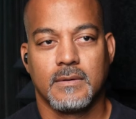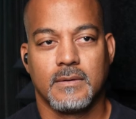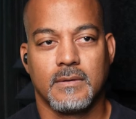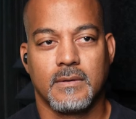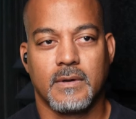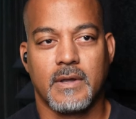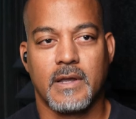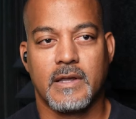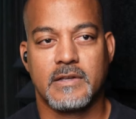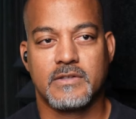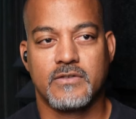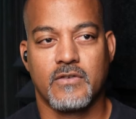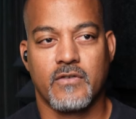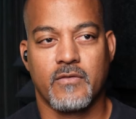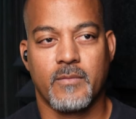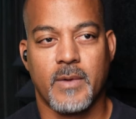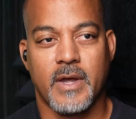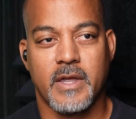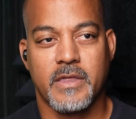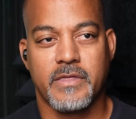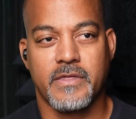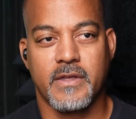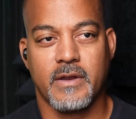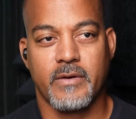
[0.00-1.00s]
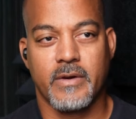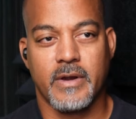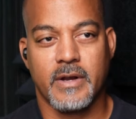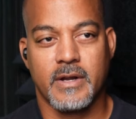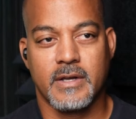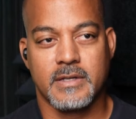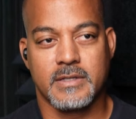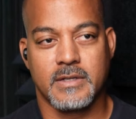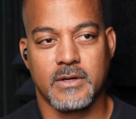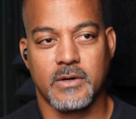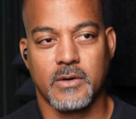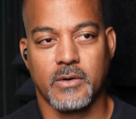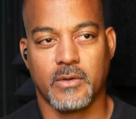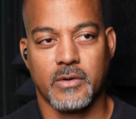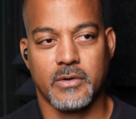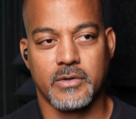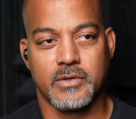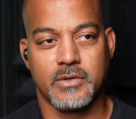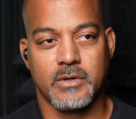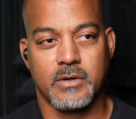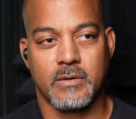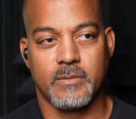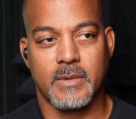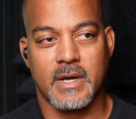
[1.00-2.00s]
Okay, so if my theory doesn't hold
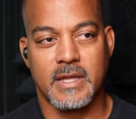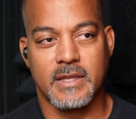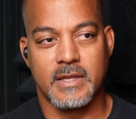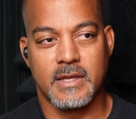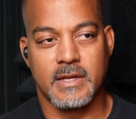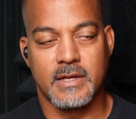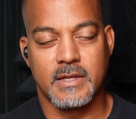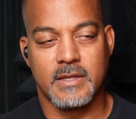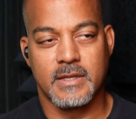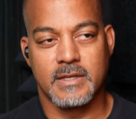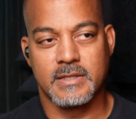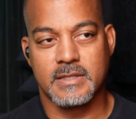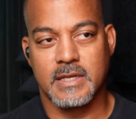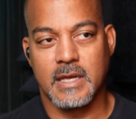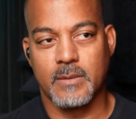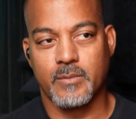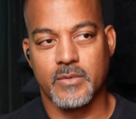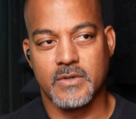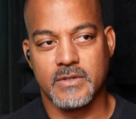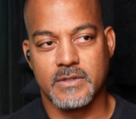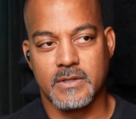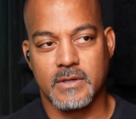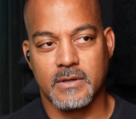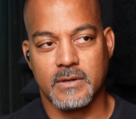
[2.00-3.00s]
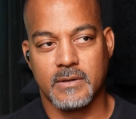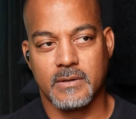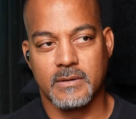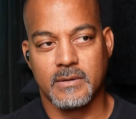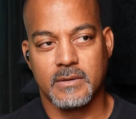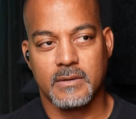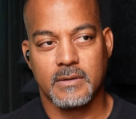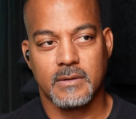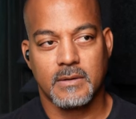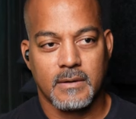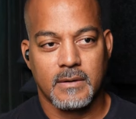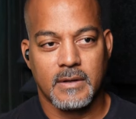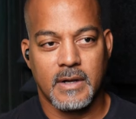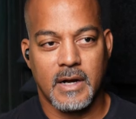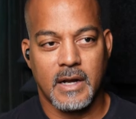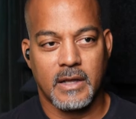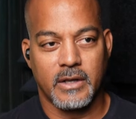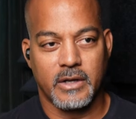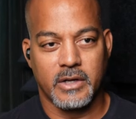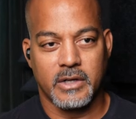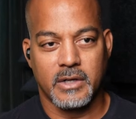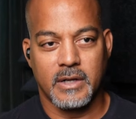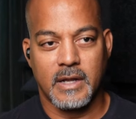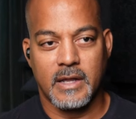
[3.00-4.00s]
true by the end of this episode, then
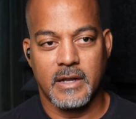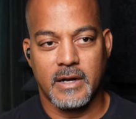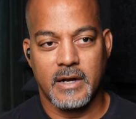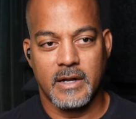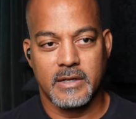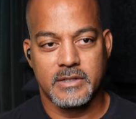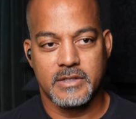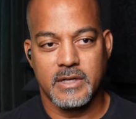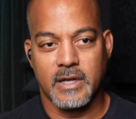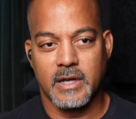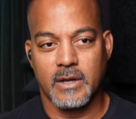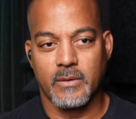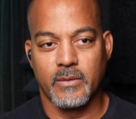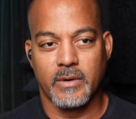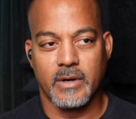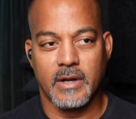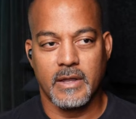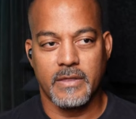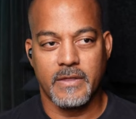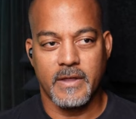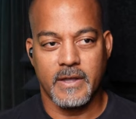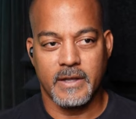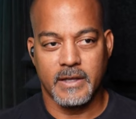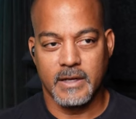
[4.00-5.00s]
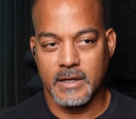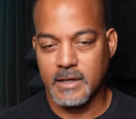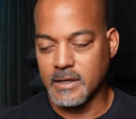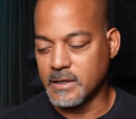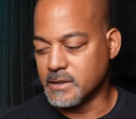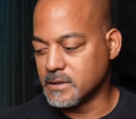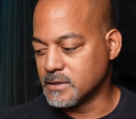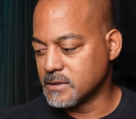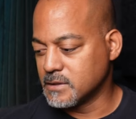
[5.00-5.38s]
I'll tell you what I think it is.